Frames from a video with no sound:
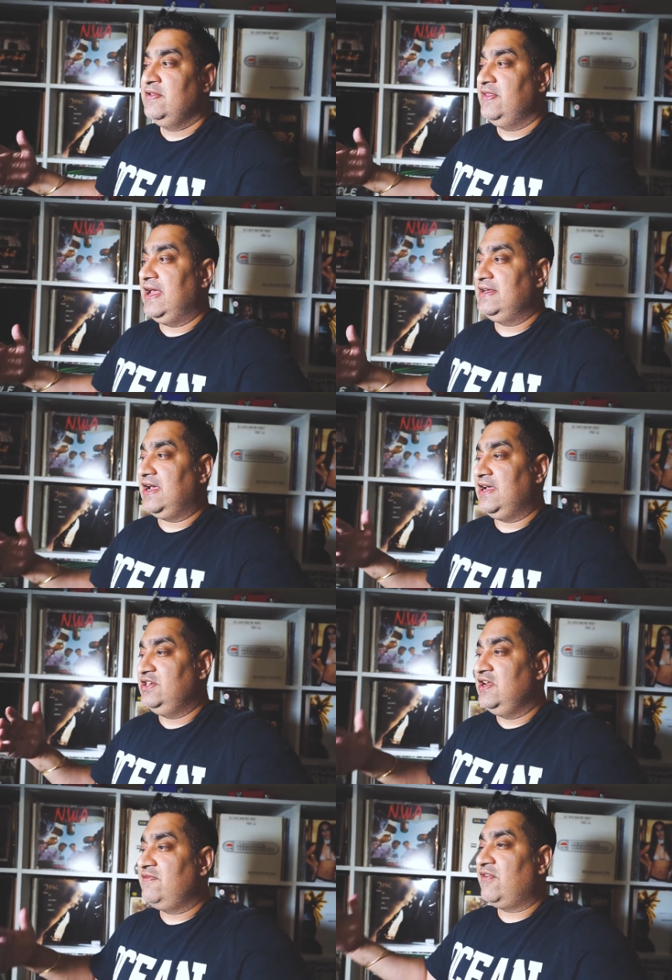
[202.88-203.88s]
that I
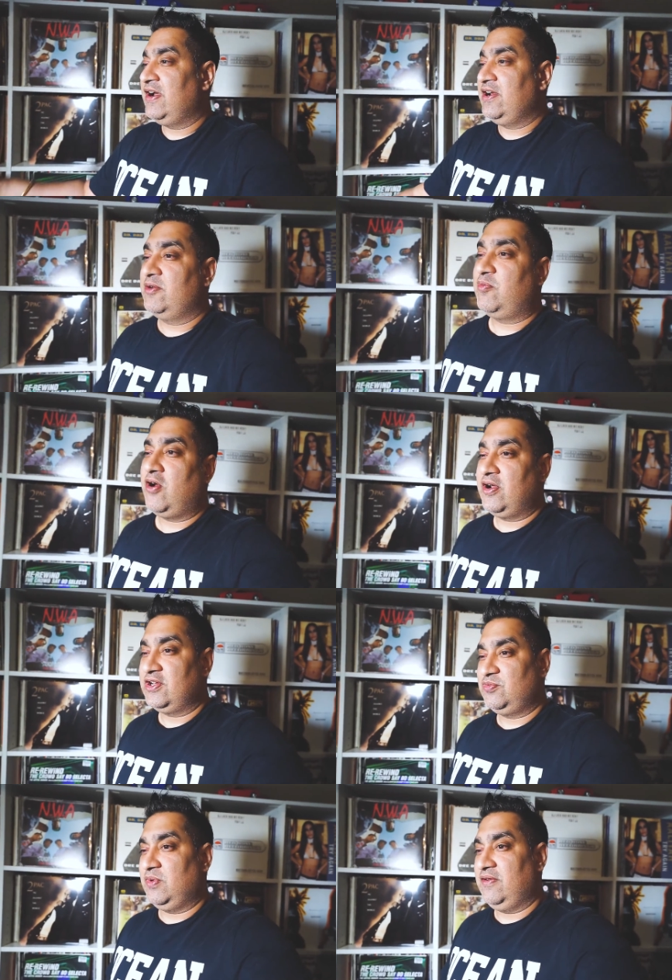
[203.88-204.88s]
did find other
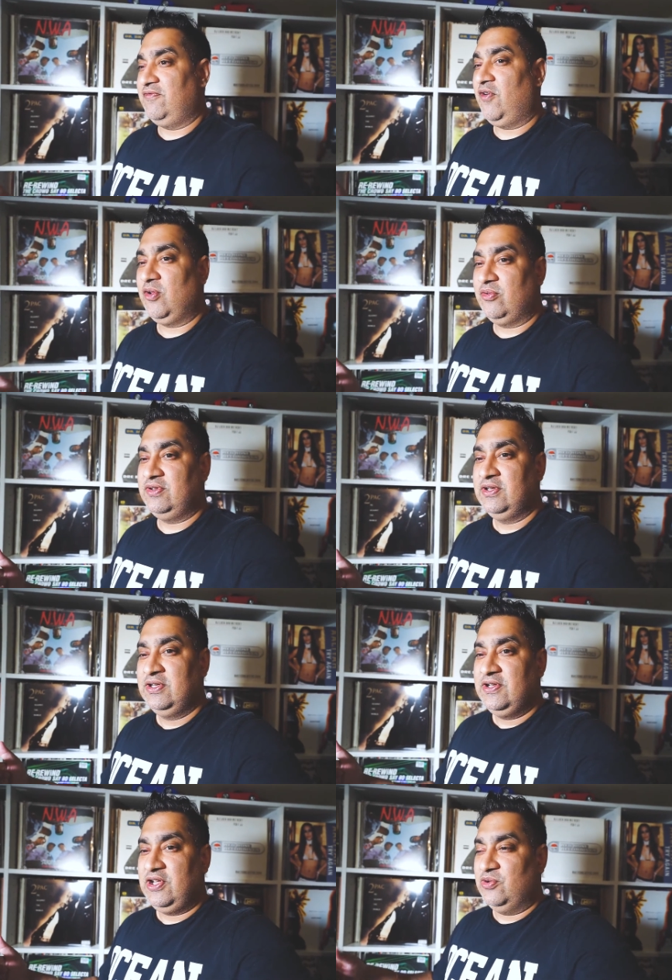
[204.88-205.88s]
products when I followed
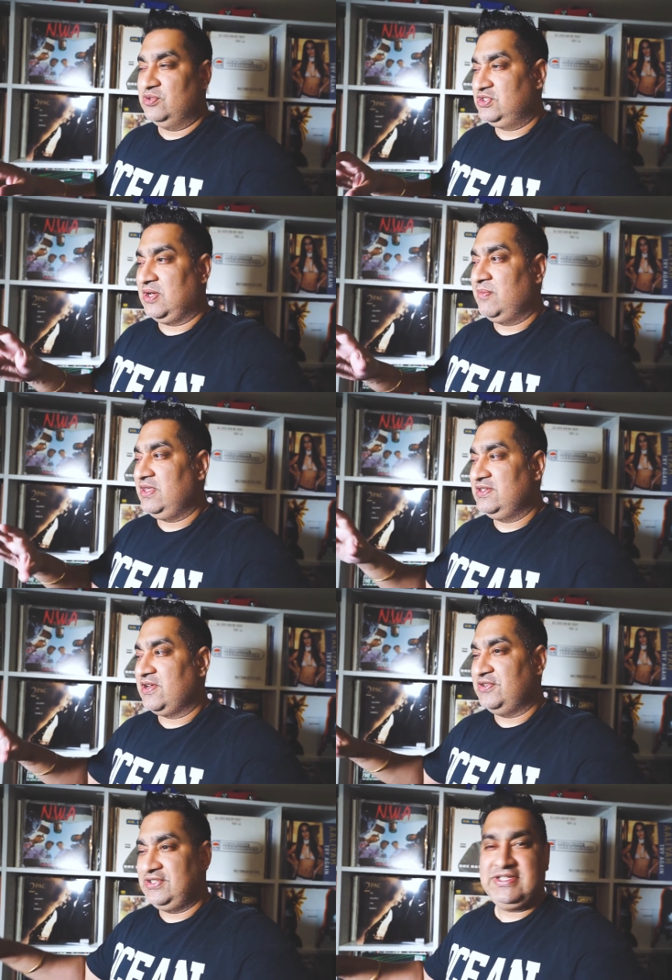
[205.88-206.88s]
you know some of these
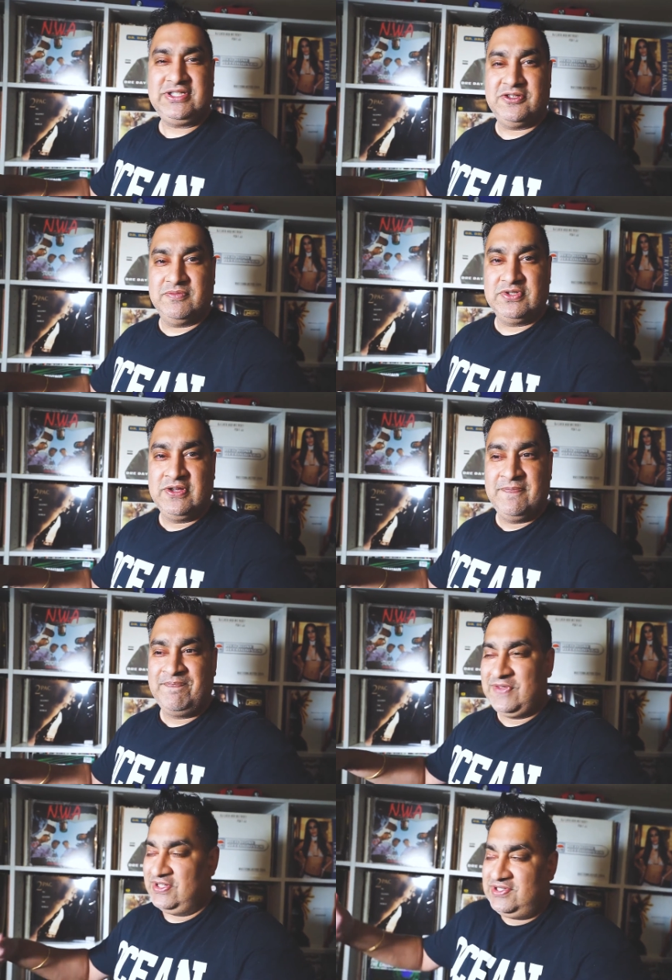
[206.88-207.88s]
other systems.
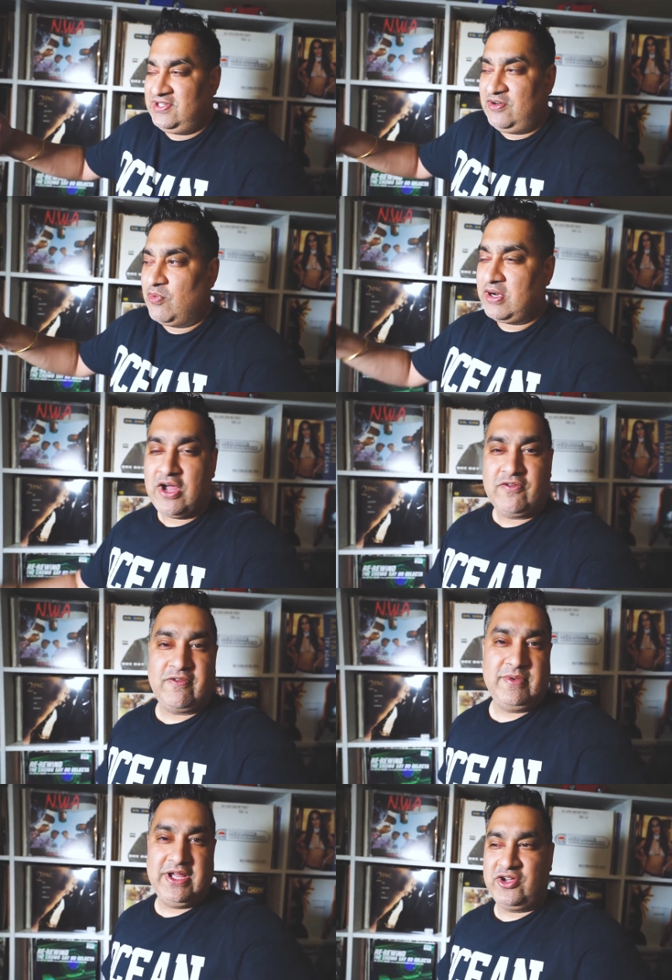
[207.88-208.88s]
It just didn't work out
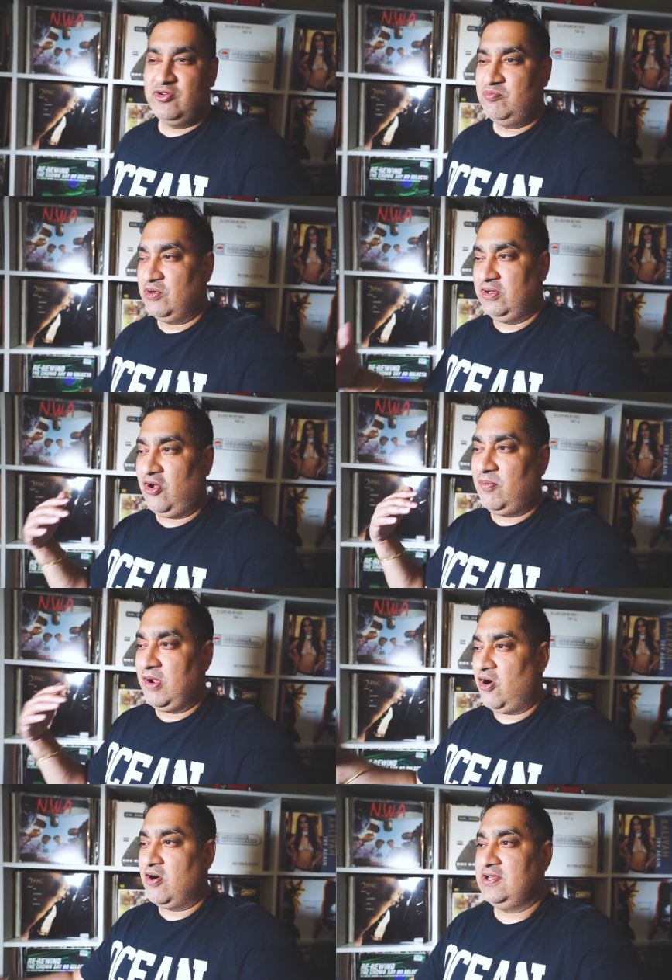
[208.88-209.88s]
for me. I couldn't put all
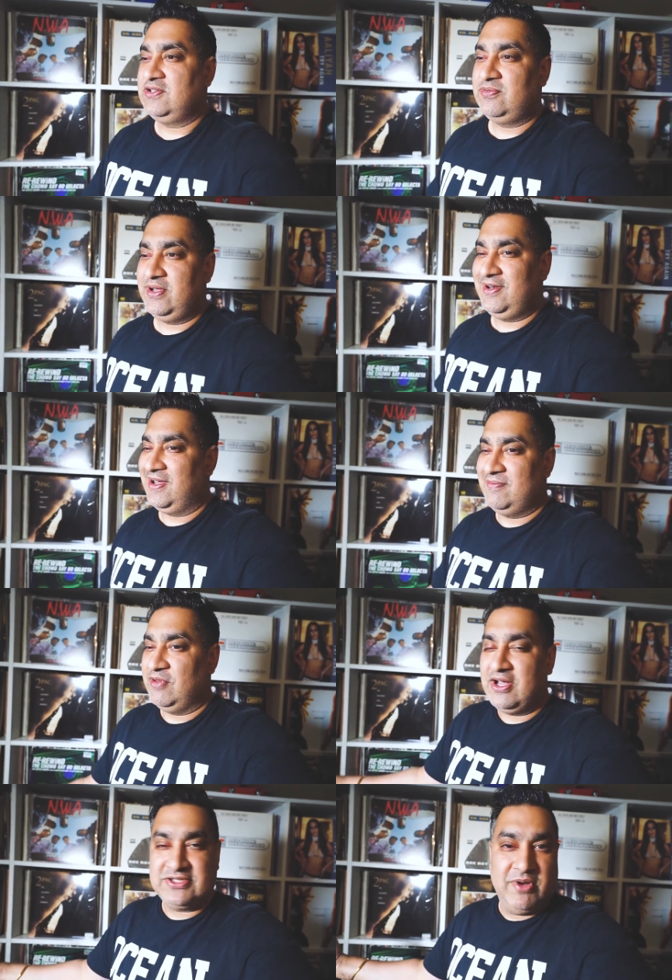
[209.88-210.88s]
my heart into it and I
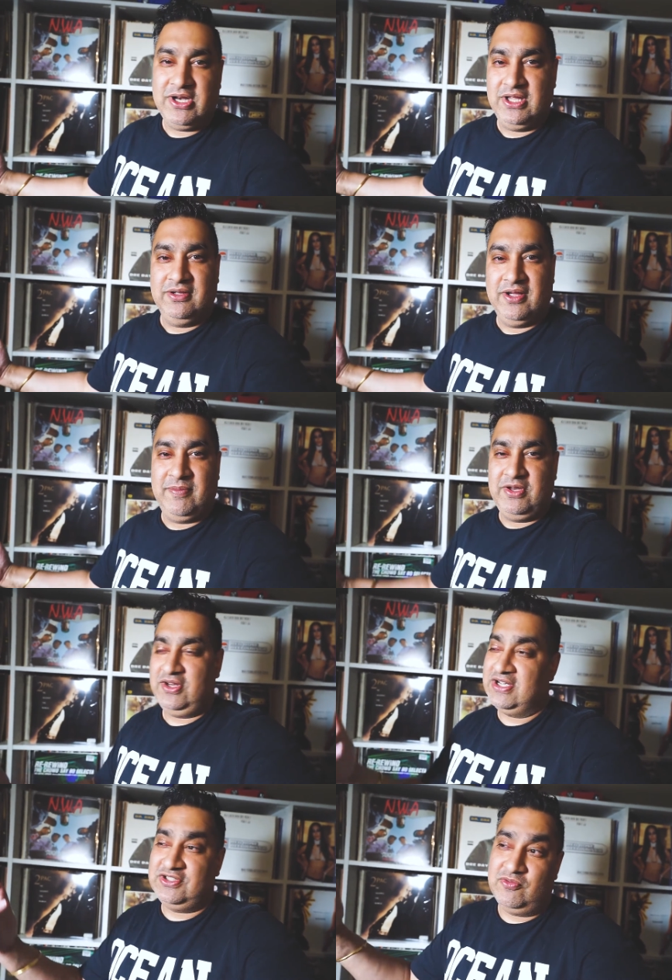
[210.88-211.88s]
lost money. I mean,
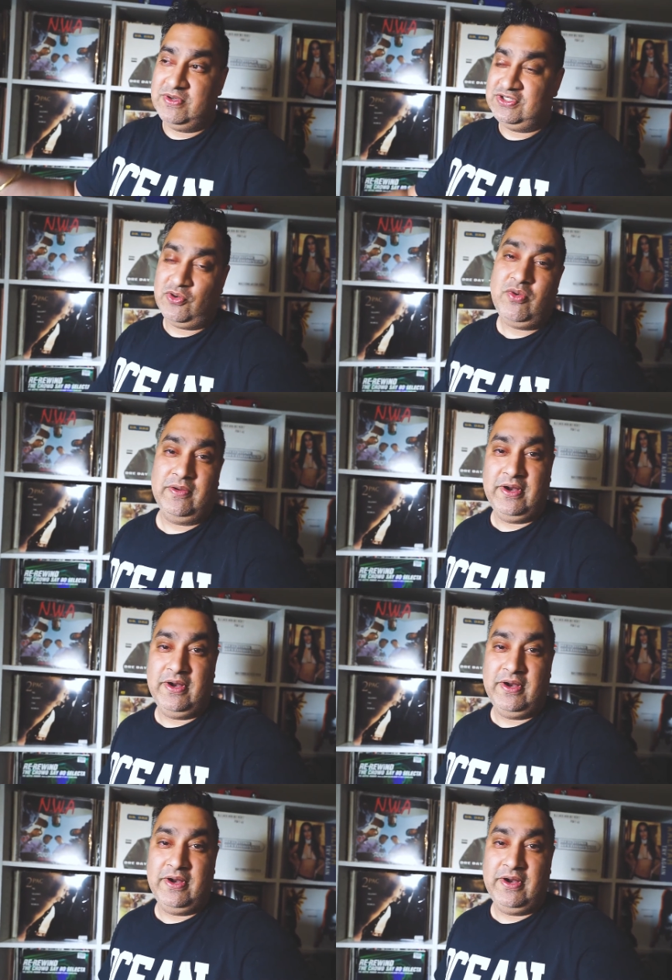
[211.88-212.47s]
you guys know my story,